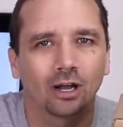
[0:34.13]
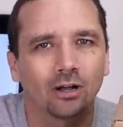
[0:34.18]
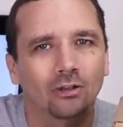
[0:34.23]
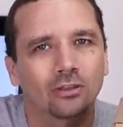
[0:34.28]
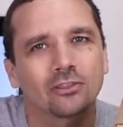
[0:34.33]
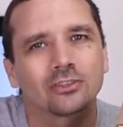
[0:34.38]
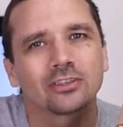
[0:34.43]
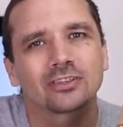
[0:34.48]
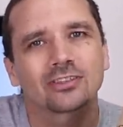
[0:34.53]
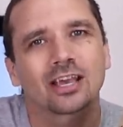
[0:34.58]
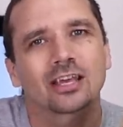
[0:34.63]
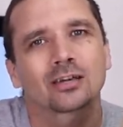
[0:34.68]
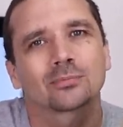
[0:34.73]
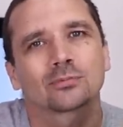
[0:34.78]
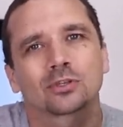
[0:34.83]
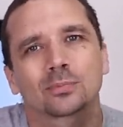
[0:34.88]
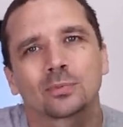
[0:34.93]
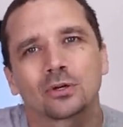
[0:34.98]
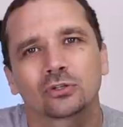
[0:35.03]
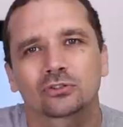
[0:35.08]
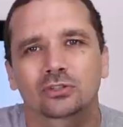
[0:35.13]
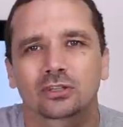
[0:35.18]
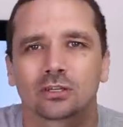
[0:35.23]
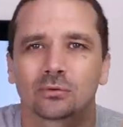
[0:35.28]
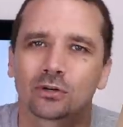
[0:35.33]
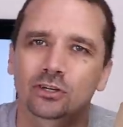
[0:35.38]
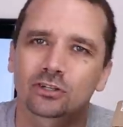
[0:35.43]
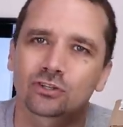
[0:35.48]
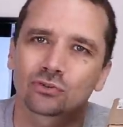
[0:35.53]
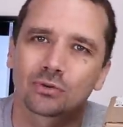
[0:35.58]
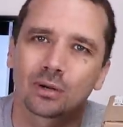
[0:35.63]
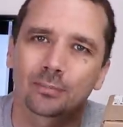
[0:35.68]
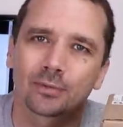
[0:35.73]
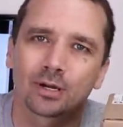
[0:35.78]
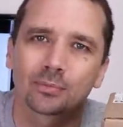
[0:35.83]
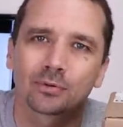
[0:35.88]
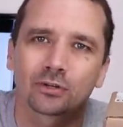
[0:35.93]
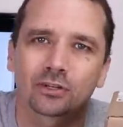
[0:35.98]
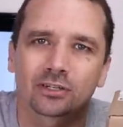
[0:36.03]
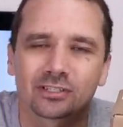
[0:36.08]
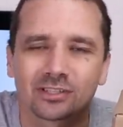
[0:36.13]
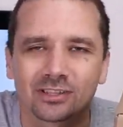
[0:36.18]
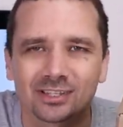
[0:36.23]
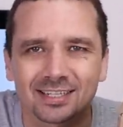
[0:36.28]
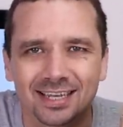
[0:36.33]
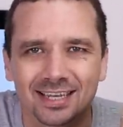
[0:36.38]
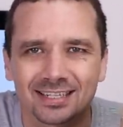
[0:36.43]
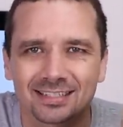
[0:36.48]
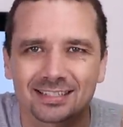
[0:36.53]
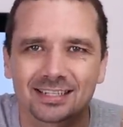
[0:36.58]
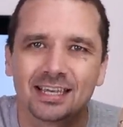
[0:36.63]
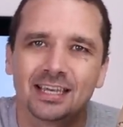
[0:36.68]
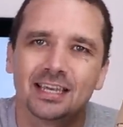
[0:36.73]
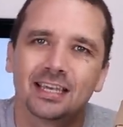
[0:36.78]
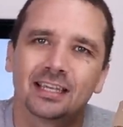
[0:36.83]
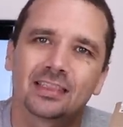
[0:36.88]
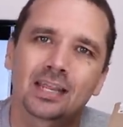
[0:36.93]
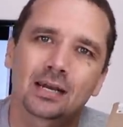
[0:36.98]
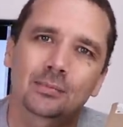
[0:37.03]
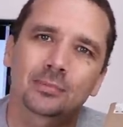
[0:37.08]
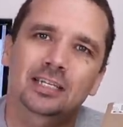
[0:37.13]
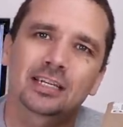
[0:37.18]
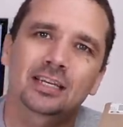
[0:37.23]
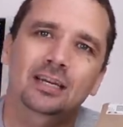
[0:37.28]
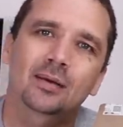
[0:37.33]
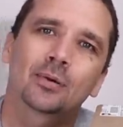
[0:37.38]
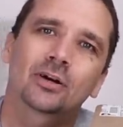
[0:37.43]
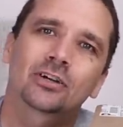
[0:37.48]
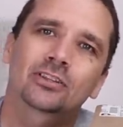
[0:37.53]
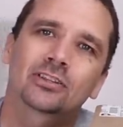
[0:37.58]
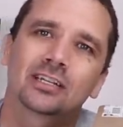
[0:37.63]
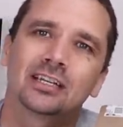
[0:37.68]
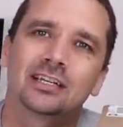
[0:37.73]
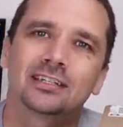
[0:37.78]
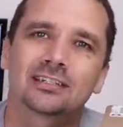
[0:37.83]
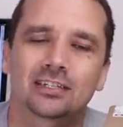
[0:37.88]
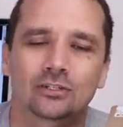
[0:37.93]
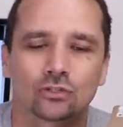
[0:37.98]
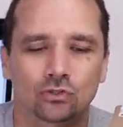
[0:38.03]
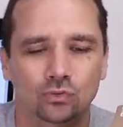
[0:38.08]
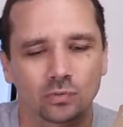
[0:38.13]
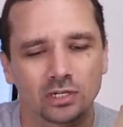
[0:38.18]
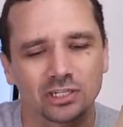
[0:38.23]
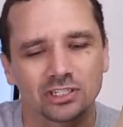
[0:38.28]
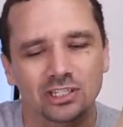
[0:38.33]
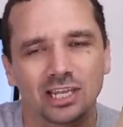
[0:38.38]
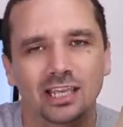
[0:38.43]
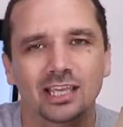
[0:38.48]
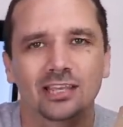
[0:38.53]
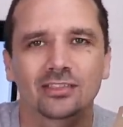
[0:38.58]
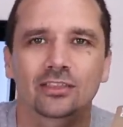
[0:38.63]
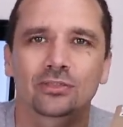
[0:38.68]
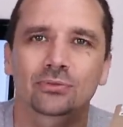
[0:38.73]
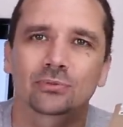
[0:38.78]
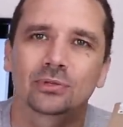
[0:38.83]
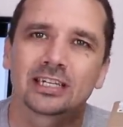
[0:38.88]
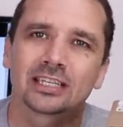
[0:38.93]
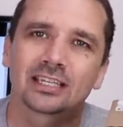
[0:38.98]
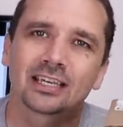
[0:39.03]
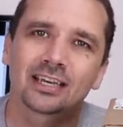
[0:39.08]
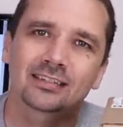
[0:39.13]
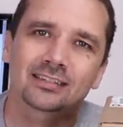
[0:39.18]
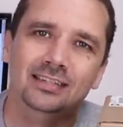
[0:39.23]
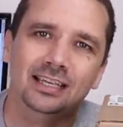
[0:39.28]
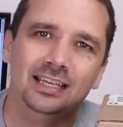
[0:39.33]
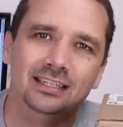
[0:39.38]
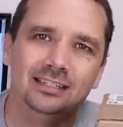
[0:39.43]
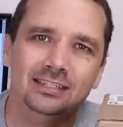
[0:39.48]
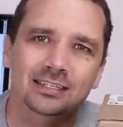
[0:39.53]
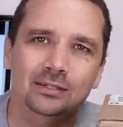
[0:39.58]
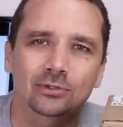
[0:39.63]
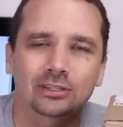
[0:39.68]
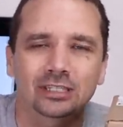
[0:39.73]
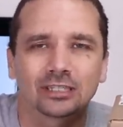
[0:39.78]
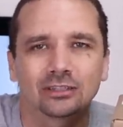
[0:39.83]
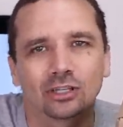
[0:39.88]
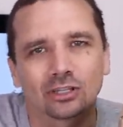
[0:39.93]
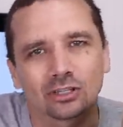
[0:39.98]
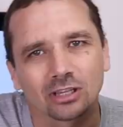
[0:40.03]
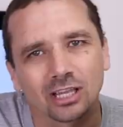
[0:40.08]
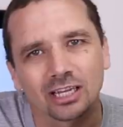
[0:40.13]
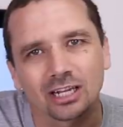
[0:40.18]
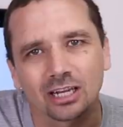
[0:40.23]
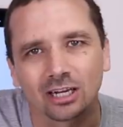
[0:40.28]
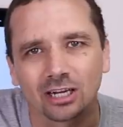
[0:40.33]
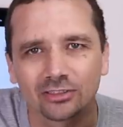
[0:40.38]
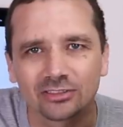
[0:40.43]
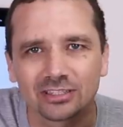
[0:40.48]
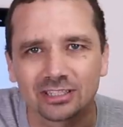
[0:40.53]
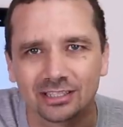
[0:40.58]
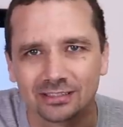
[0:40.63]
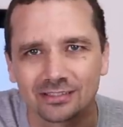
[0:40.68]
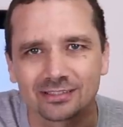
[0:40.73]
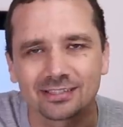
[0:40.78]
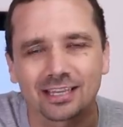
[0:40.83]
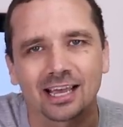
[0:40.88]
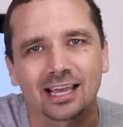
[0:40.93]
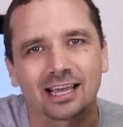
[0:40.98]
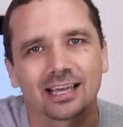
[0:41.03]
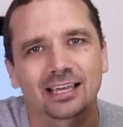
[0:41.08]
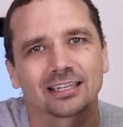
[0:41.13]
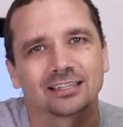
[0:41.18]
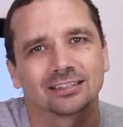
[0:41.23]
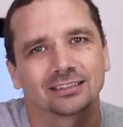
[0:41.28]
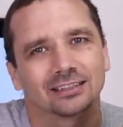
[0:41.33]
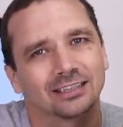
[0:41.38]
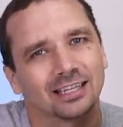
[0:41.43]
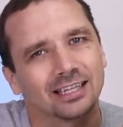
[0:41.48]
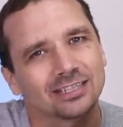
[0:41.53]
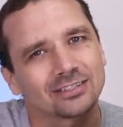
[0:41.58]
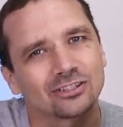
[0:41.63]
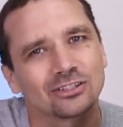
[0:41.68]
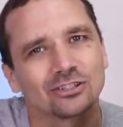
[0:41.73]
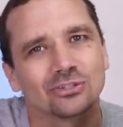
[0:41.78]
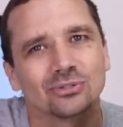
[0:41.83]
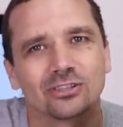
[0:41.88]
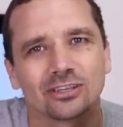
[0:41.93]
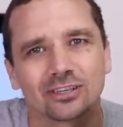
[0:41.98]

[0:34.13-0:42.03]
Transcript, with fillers: All of these items supposedly work, so I'm going to put it to the test, and then I'm going to take apart the Nintendo Switch and the three D S and see what they look like on the inside. Let's do